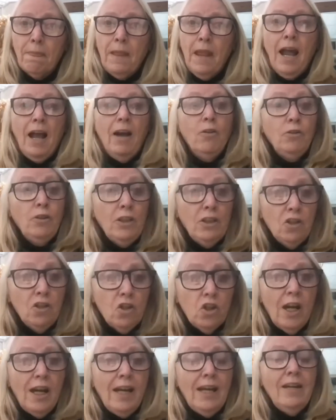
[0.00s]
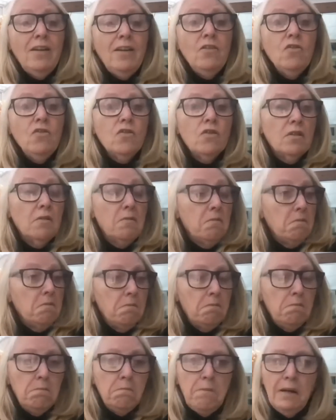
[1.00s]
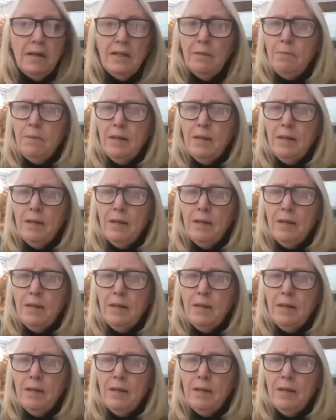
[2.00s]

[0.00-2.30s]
how they changed many